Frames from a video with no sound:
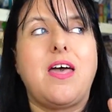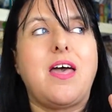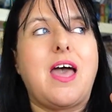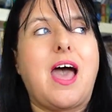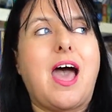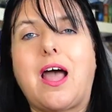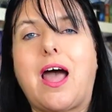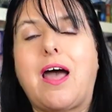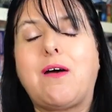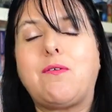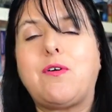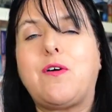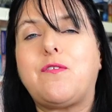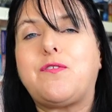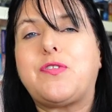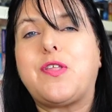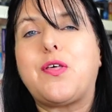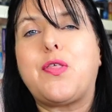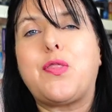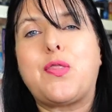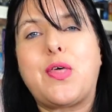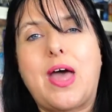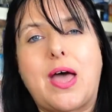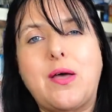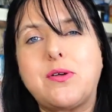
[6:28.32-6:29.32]
Out of the
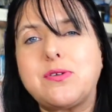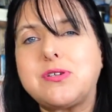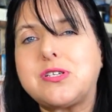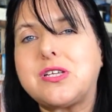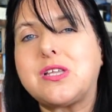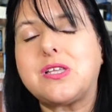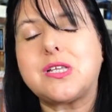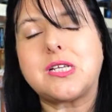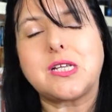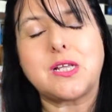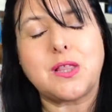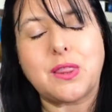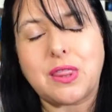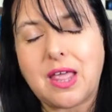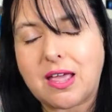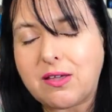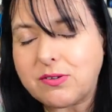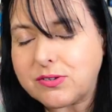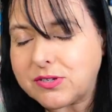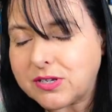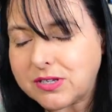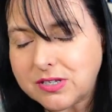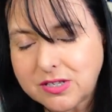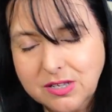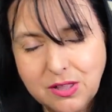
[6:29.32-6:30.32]
thousands and
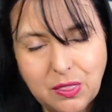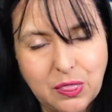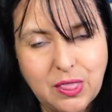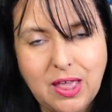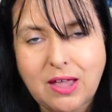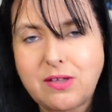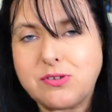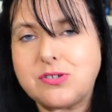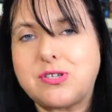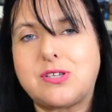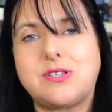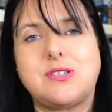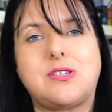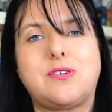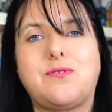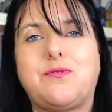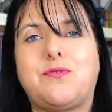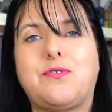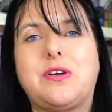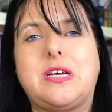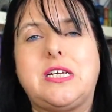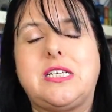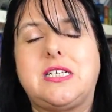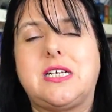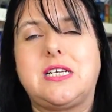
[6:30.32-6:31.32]
thousands and thousands of
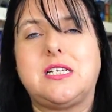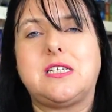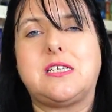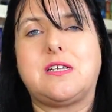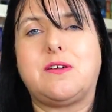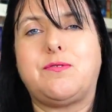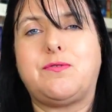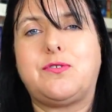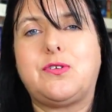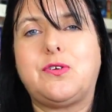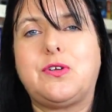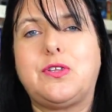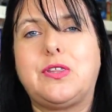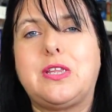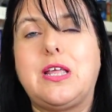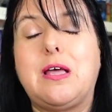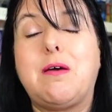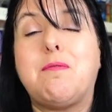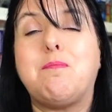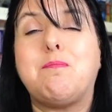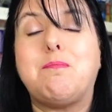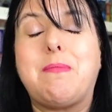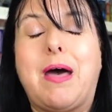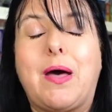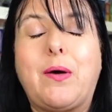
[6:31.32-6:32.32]
readings I've done, the
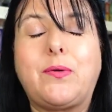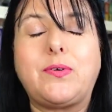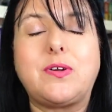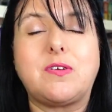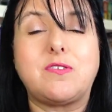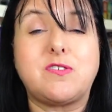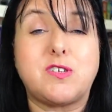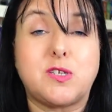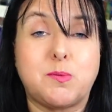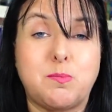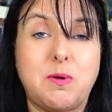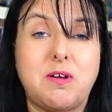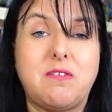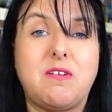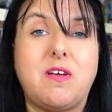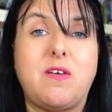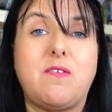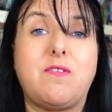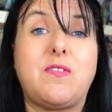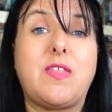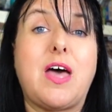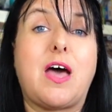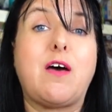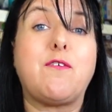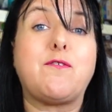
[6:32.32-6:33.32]
amount of
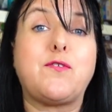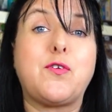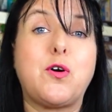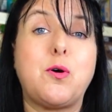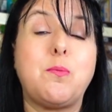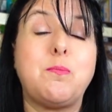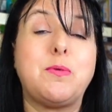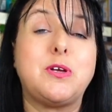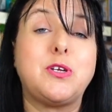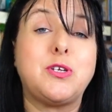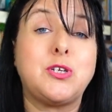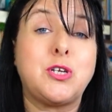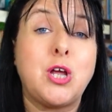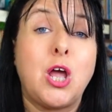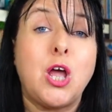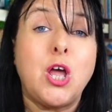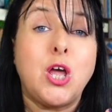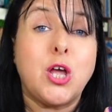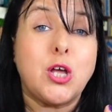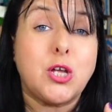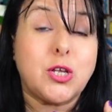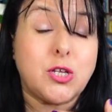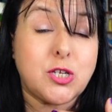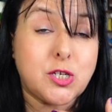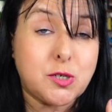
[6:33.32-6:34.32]
spirit that have come and
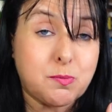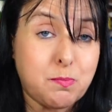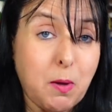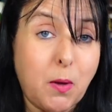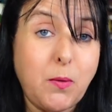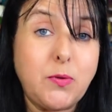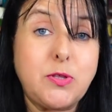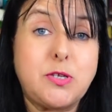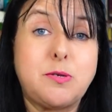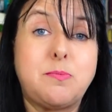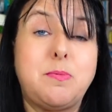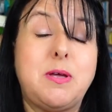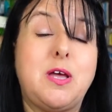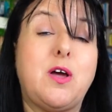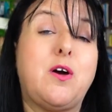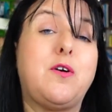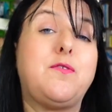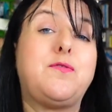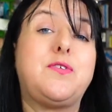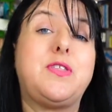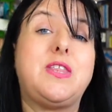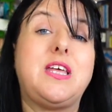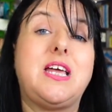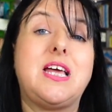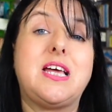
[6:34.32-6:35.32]
spoke to me
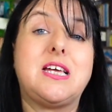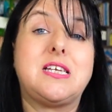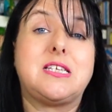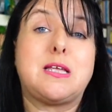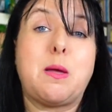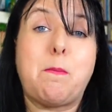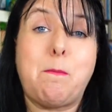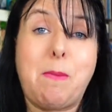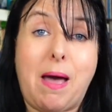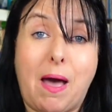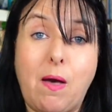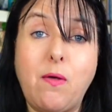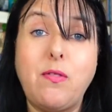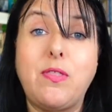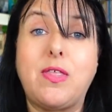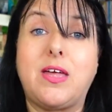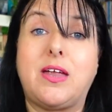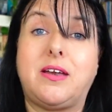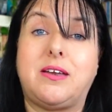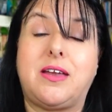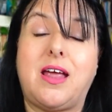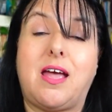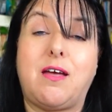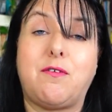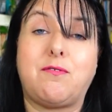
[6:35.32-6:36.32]
over the years about their
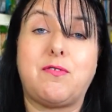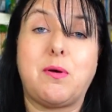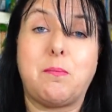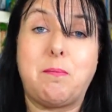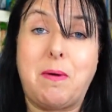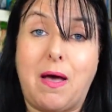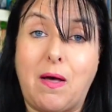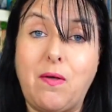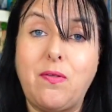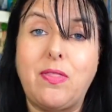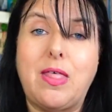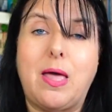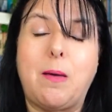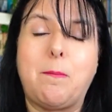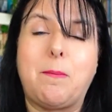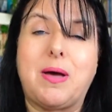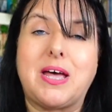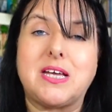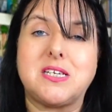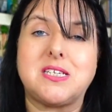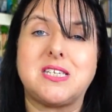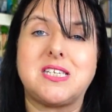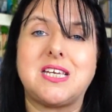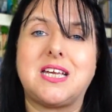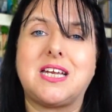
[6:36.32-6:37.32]
death, about their
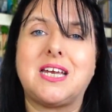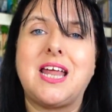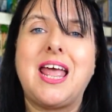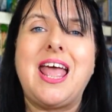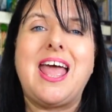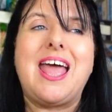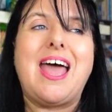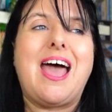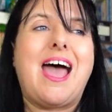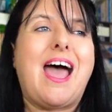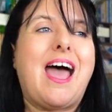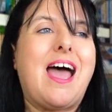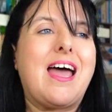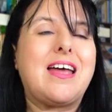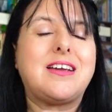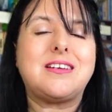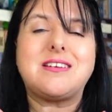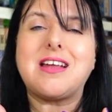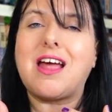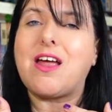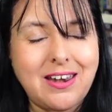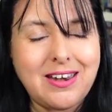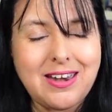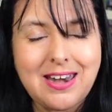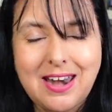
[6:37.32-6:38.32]
passing, and
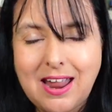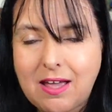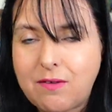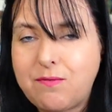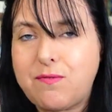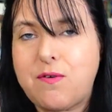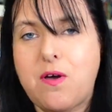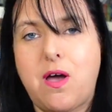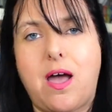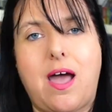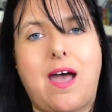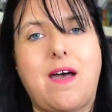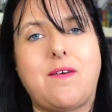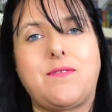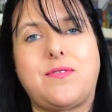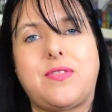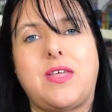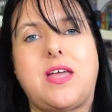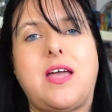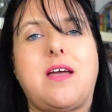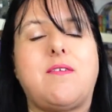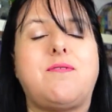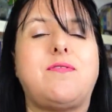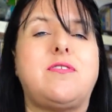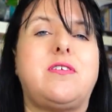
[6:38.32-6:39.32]
never have
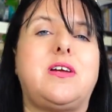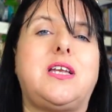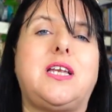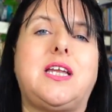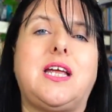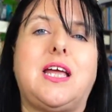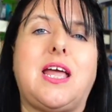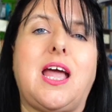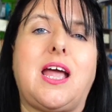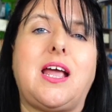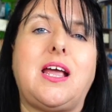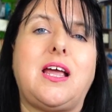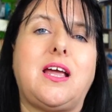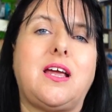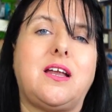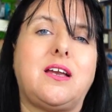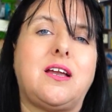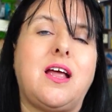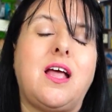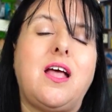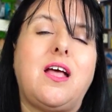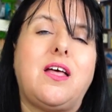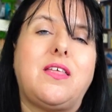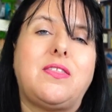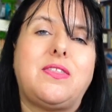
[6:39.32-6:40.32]
they ever indicated
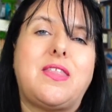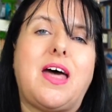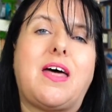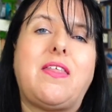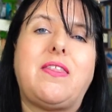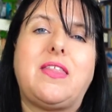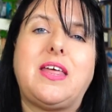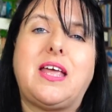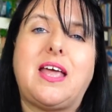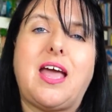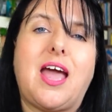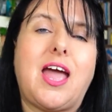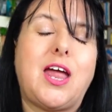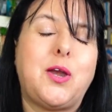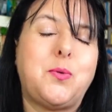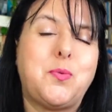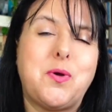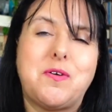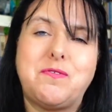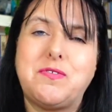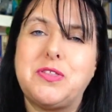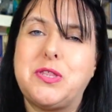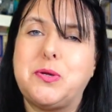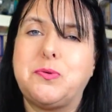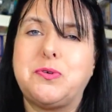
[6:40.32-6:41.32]
that they cared
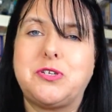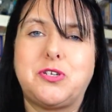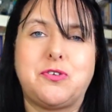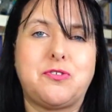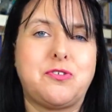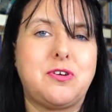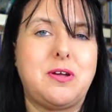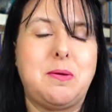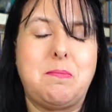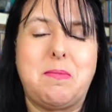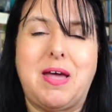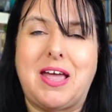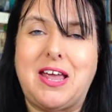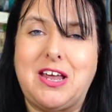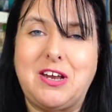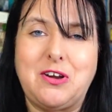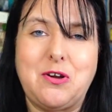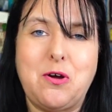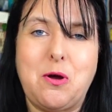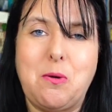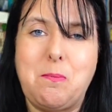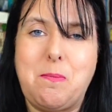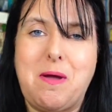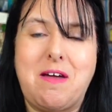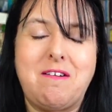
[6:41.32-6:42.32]
whether they was cremated
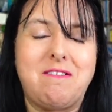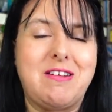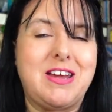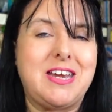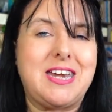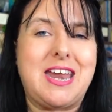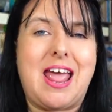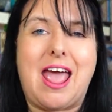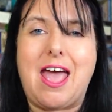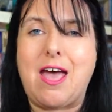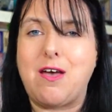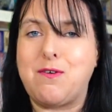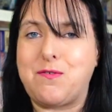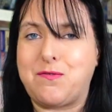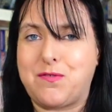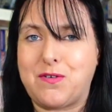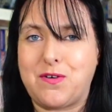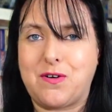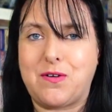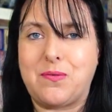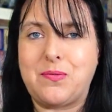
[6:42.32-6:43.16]
or buried, ever.